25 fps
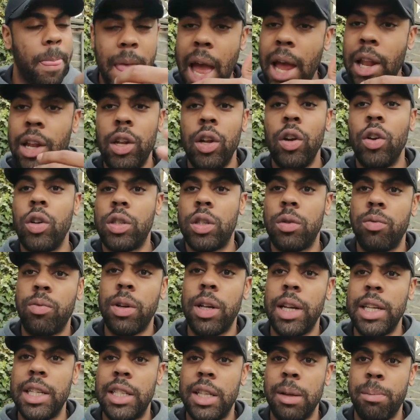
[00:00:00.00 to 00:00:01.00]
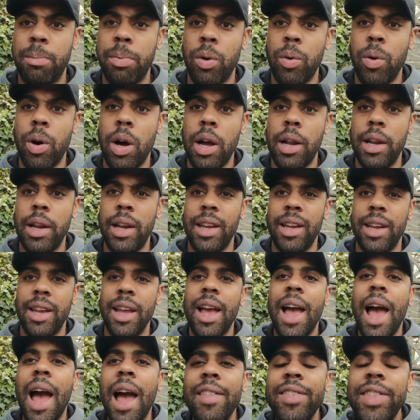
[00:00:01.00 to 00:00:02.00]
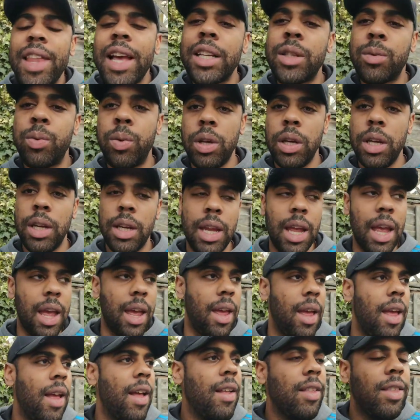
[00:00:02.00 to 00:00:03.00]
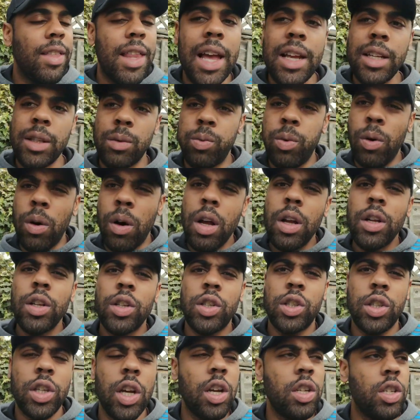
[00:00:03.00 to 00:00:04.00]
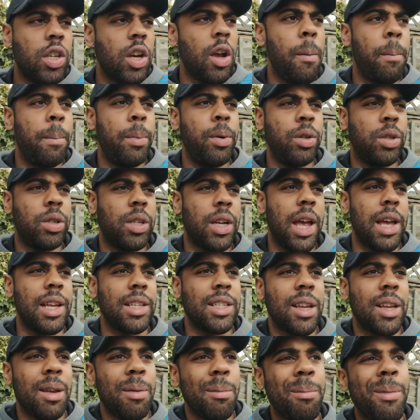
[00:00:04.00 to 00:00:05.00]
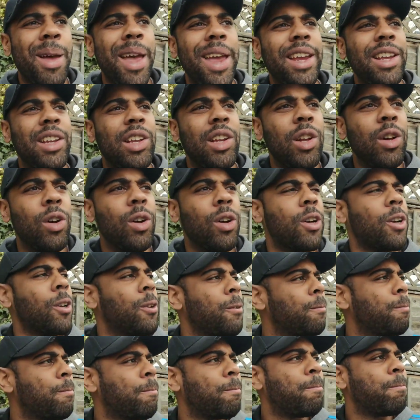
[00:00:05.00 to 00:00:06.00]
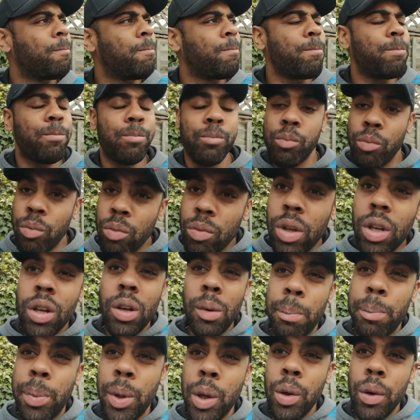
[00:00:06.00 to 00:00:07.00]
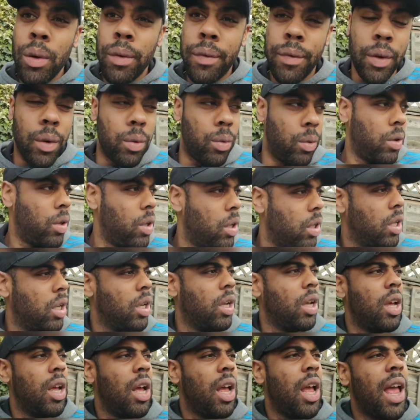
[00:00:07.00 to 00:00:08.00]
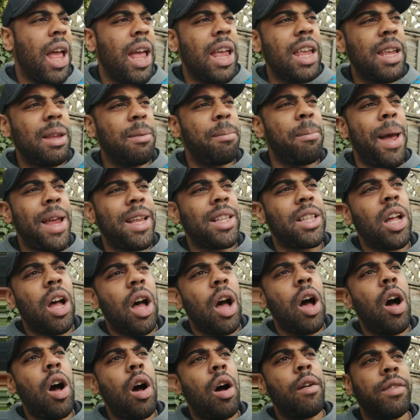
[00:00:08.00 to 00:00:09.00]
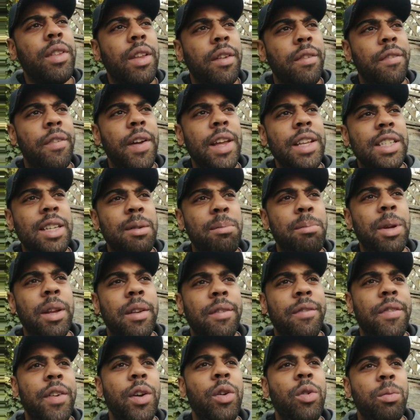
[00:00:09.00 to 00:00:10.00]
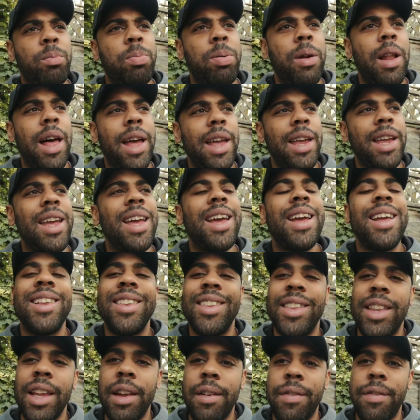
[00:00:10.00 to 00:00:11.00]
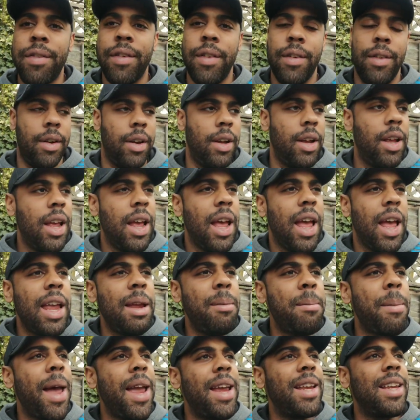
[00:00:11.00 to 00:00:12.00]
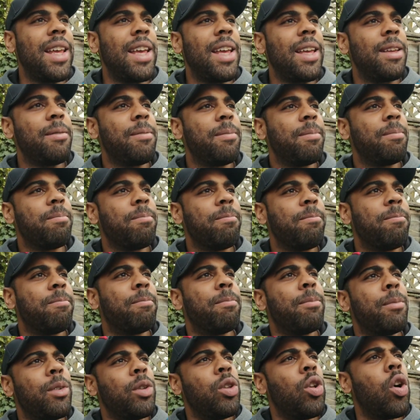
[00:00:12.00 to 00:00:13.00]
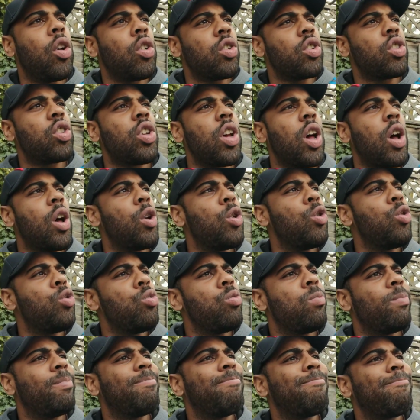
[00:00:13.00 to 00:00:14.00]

and look to release the ball early. And that's what you get. That's what Sergio Busquets made look beautiful. He made the art of defensive midfield play different. He made it not so